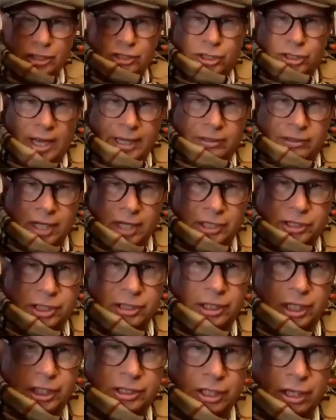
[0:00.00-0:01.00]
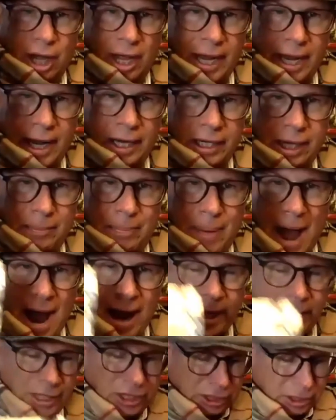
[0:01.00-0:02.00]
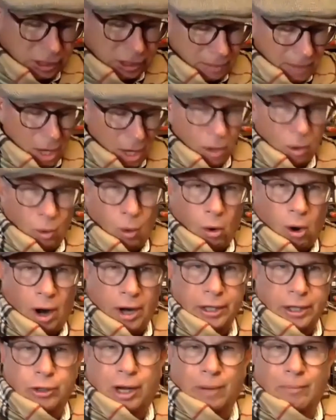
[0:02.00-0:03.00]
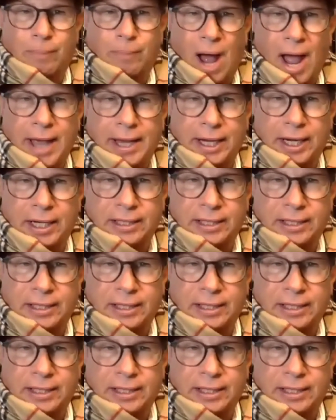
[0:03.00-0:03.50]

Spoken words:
like this in these little handy packets, or you can buy it in a